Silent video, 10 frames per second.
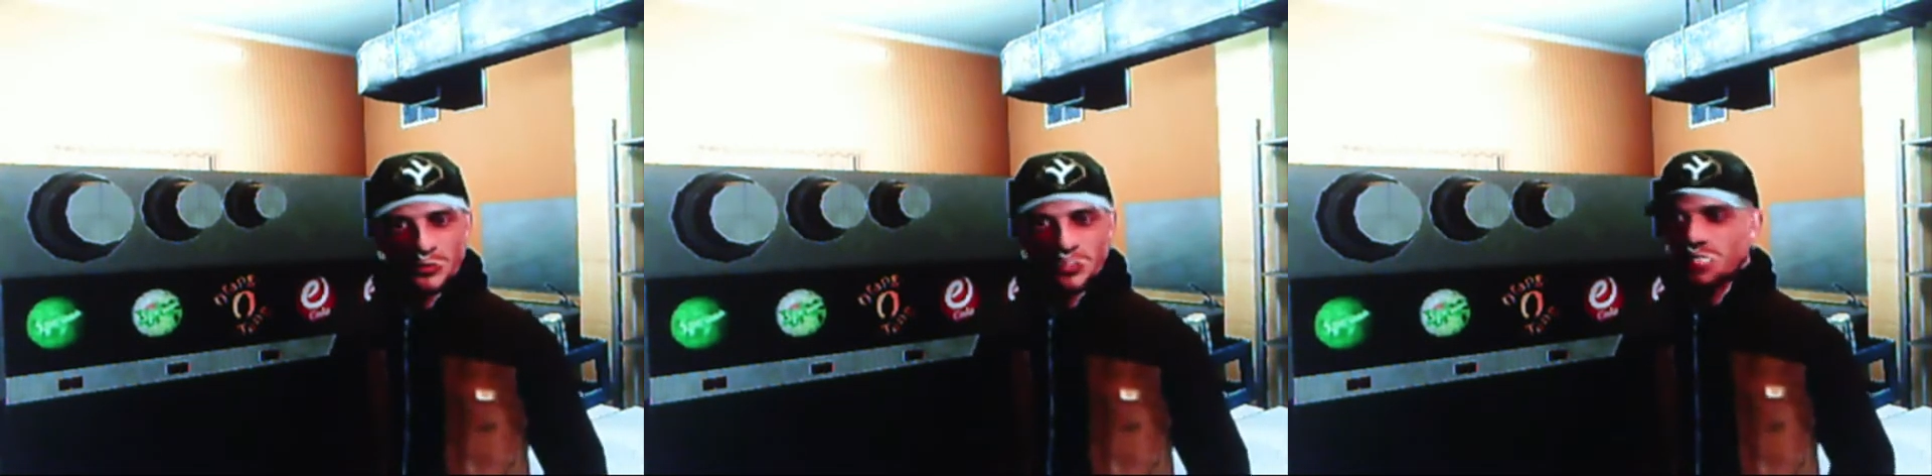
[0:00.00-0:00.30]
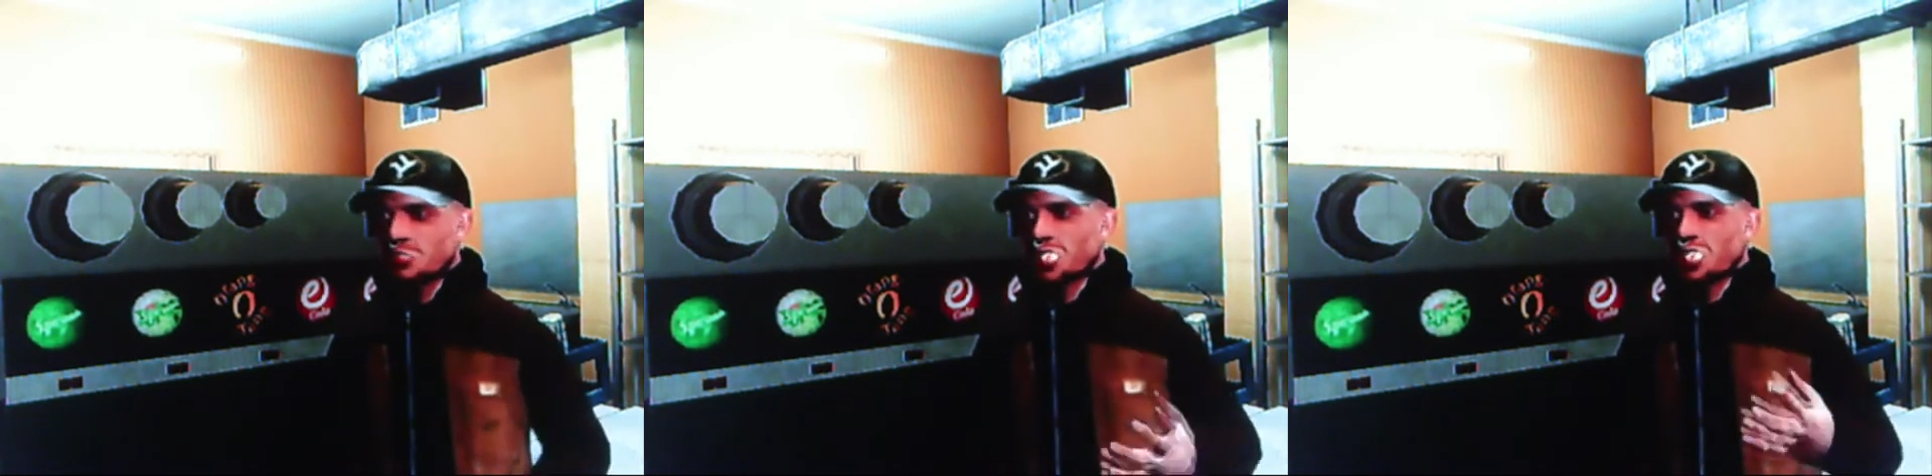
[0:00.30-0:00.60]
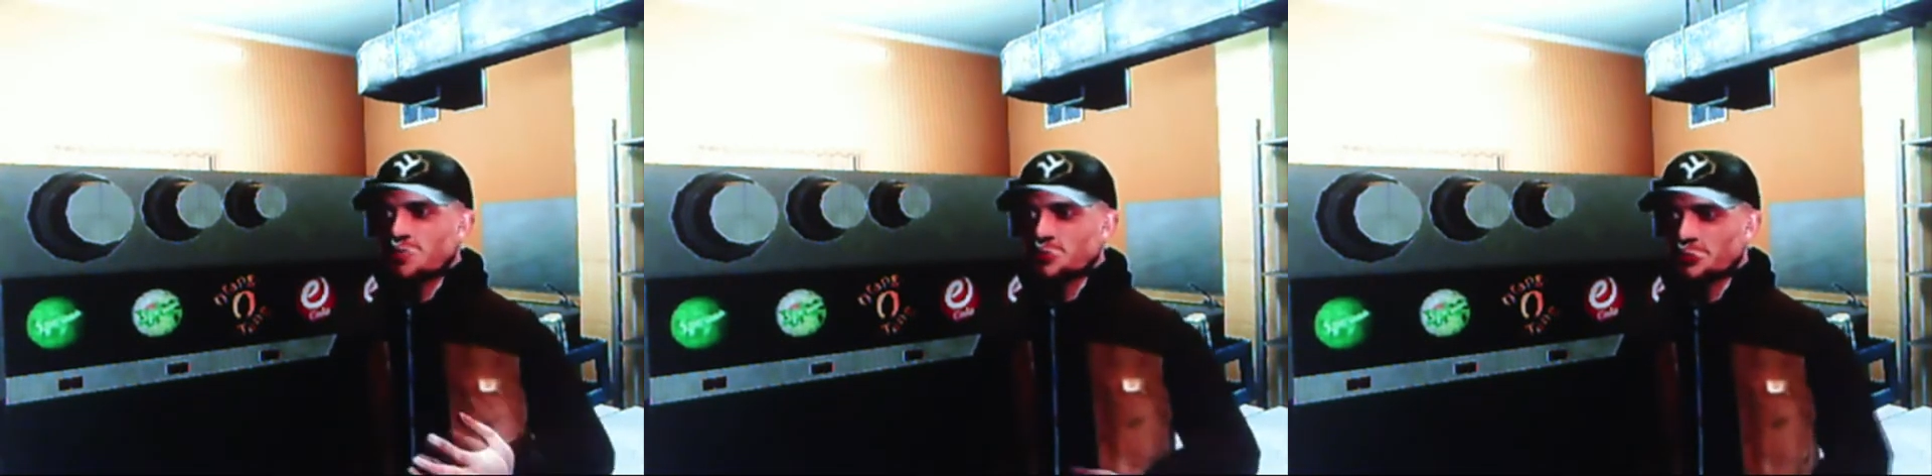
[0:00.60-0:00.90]
checked
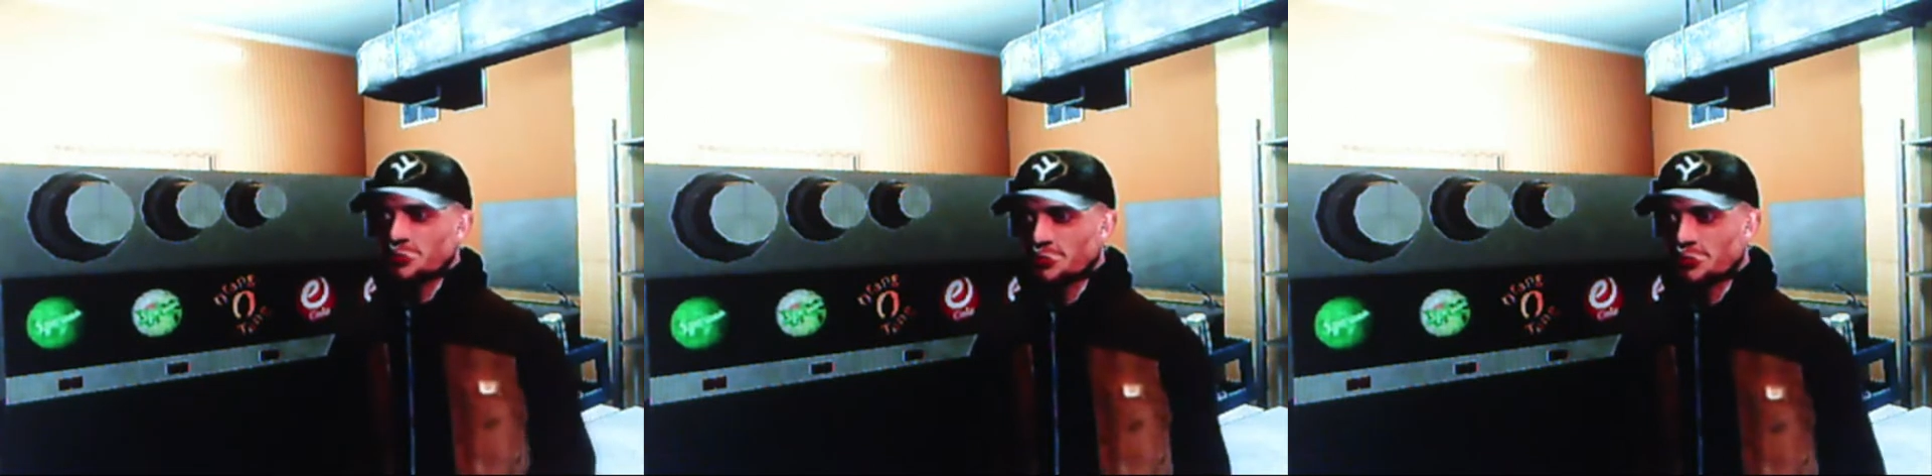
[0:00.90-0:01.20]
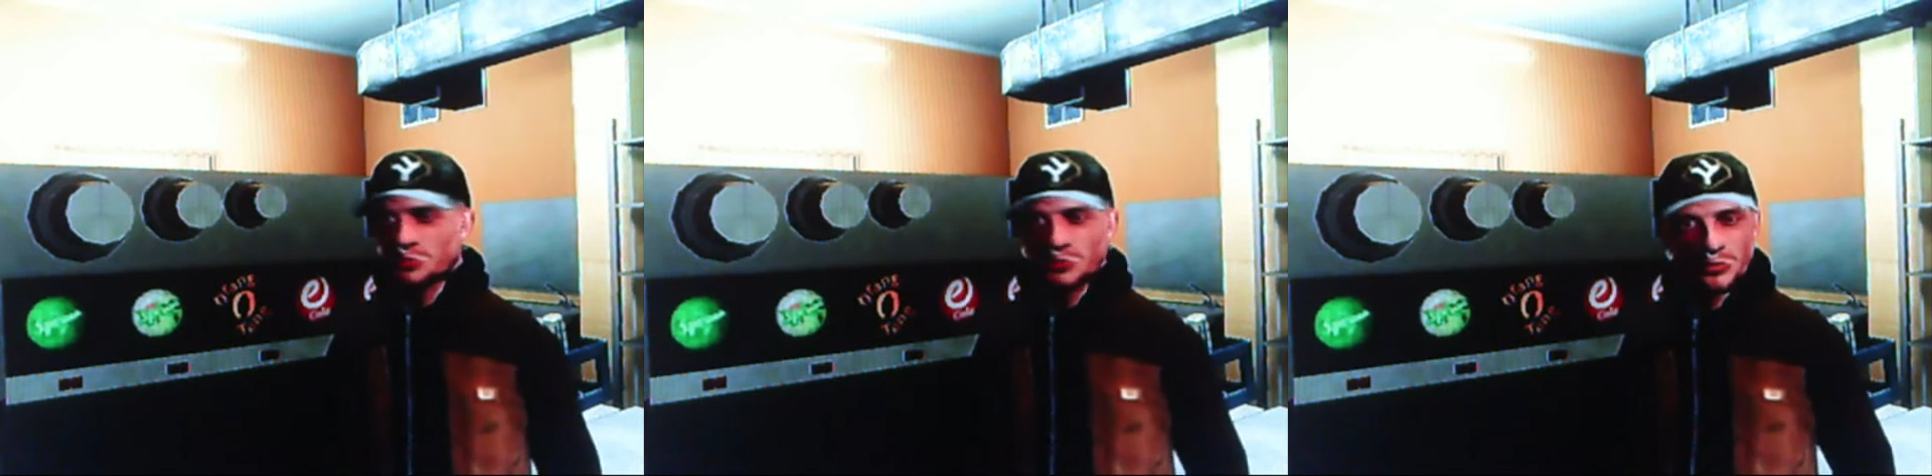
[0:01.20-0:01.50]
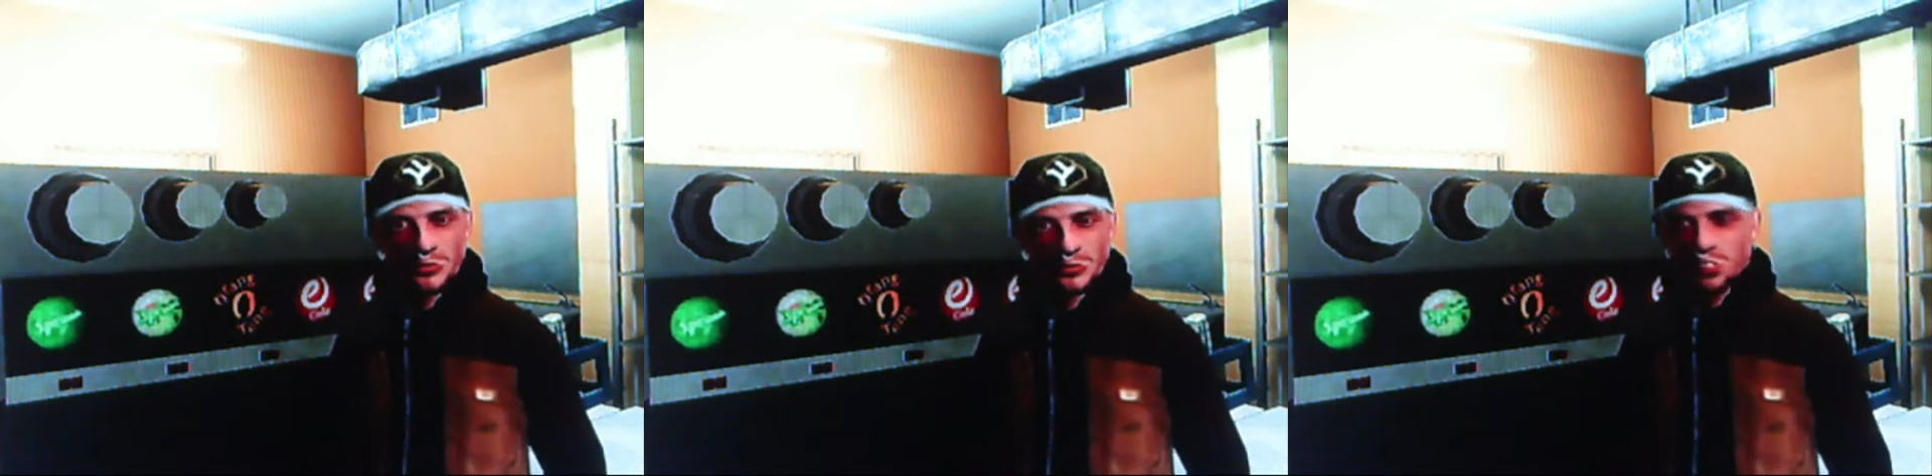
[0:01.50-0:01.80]
order as quickly as
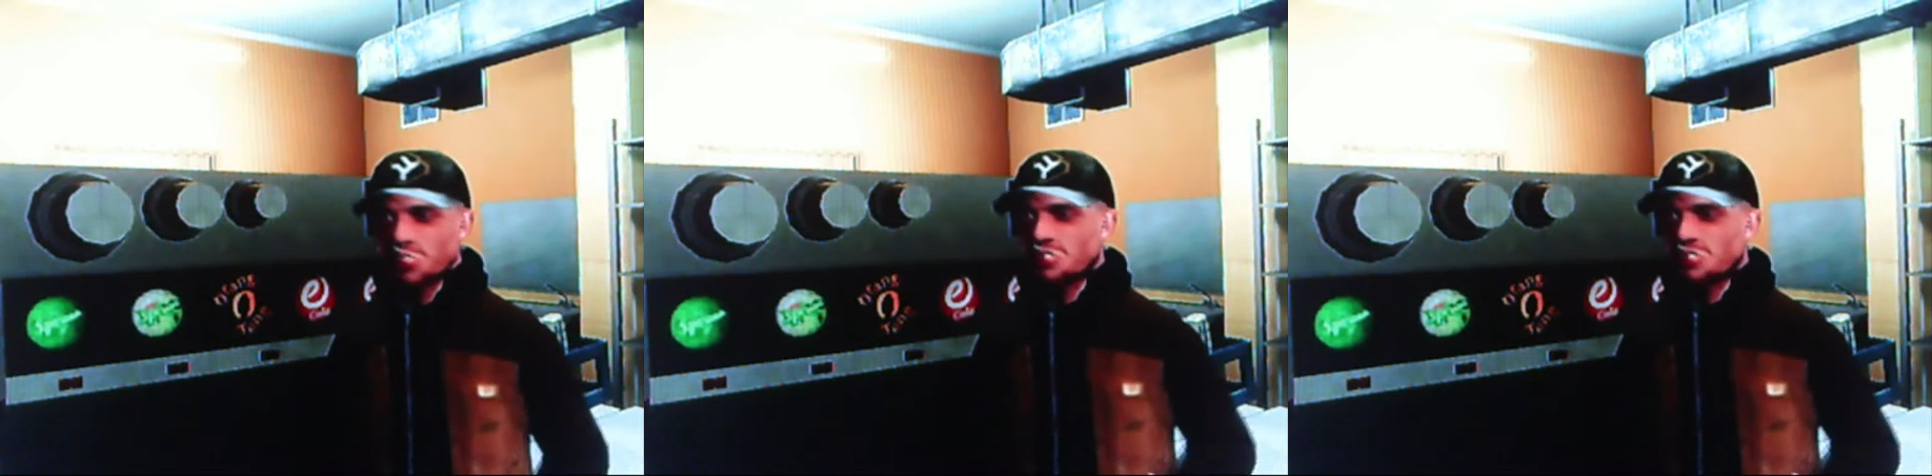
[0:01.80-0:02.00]
possible,